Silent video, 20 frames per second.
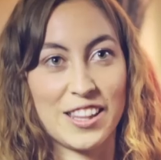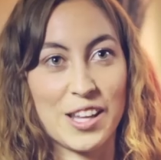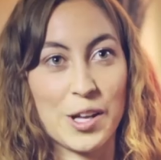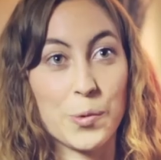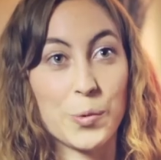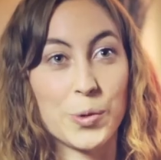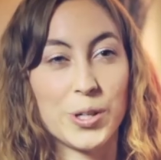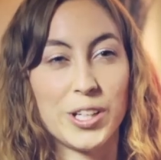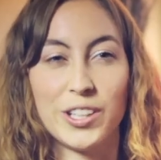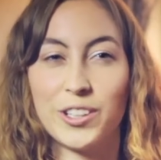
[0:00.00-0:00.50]
And
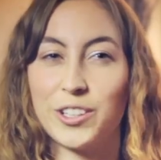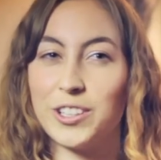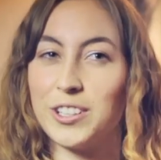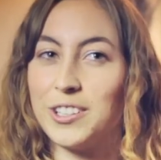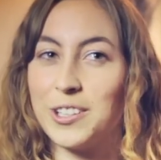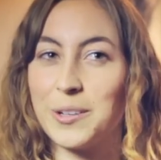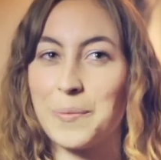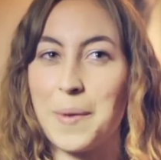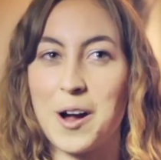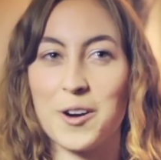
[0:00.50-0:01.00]
then when he
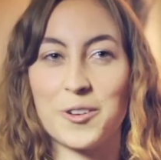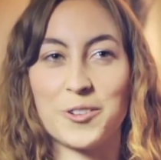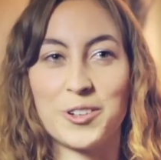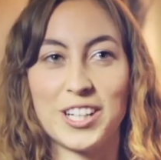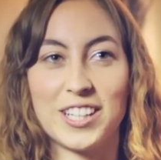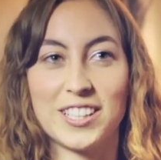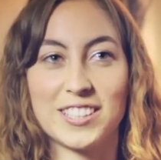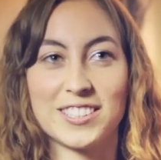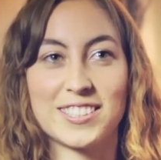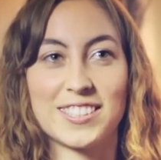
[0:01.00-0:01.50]
learned about
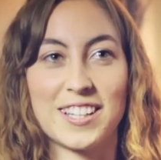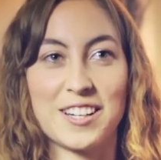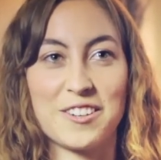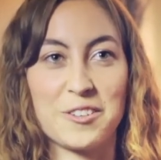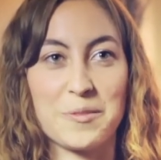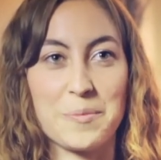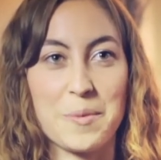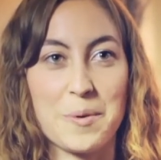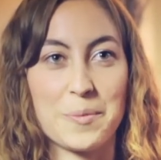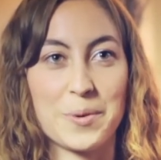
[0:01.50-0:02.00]
rings, I
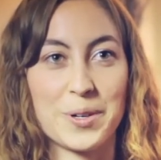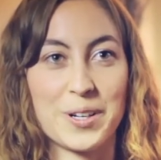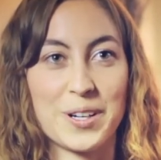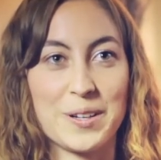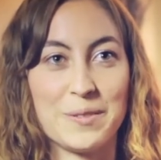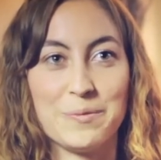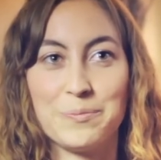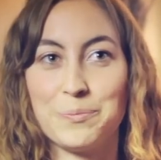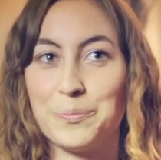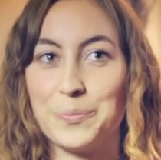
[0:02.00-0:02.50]
remember
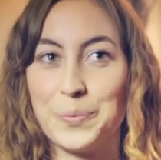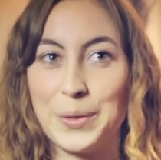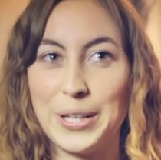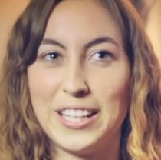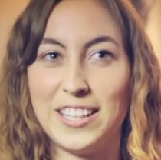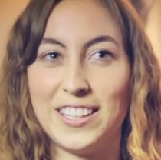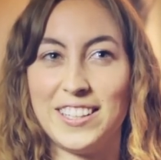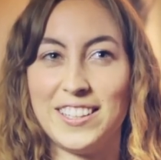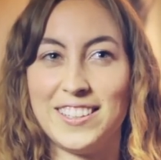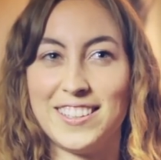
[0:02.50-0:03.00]
him
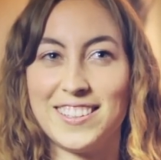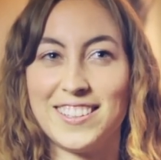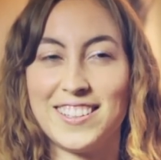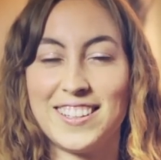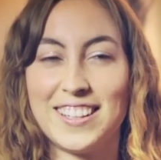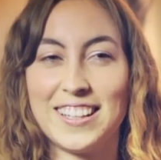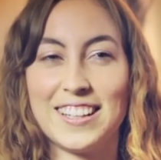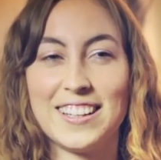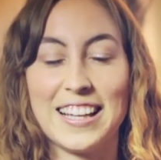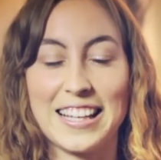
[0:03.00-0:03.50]
seeing
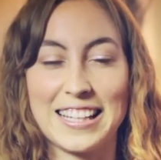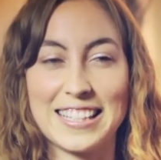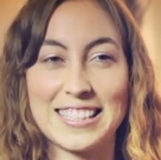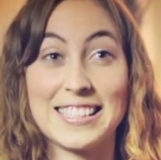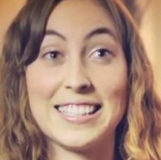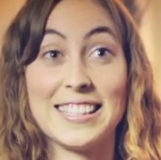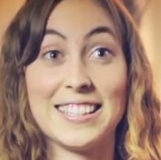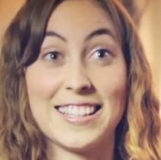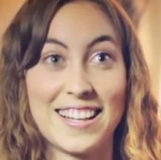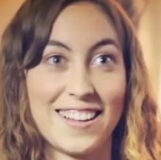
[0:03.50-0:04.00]

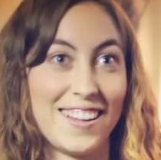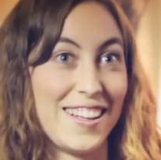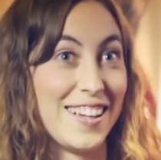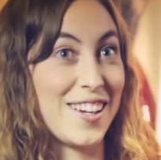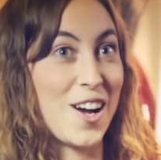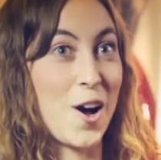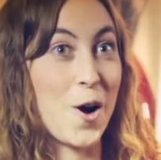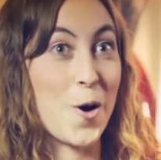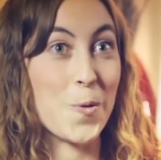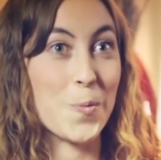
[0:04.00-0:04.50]
that
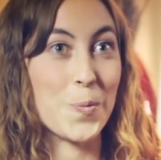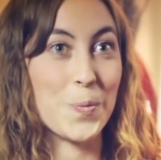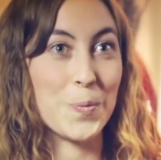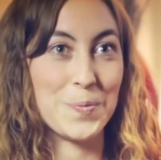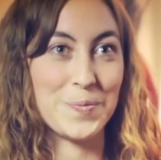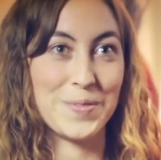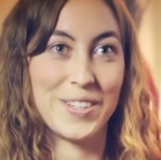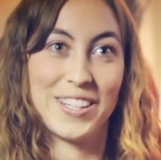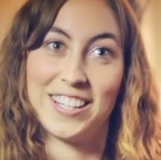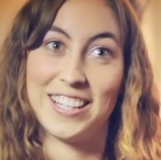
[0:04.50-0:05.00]
hope
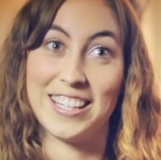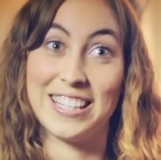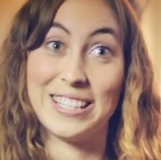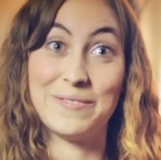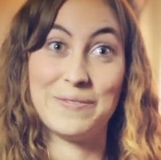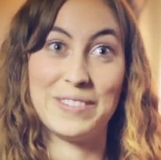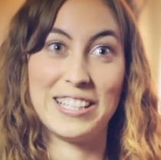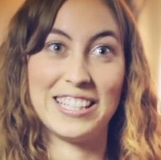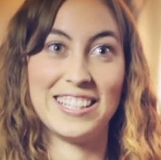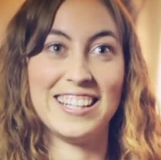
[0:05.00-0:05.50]
in
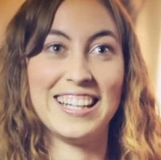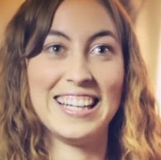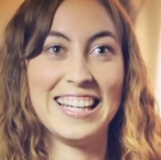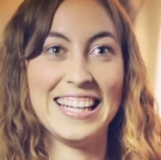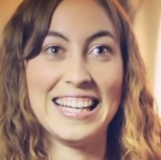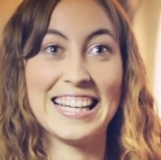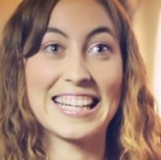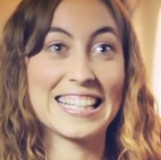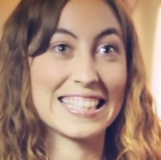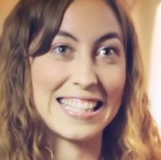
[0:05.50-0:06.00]
him and
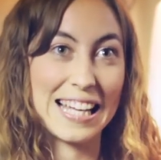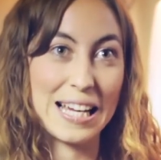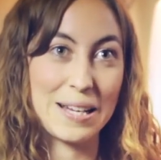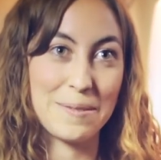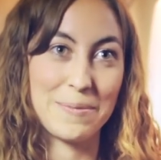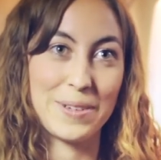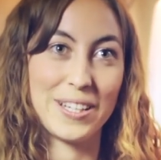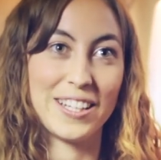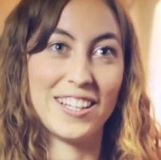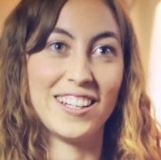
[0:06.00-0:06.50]

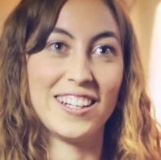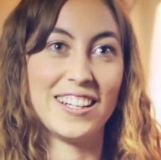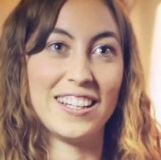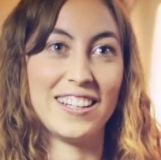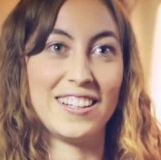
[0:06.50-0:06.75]
excitement.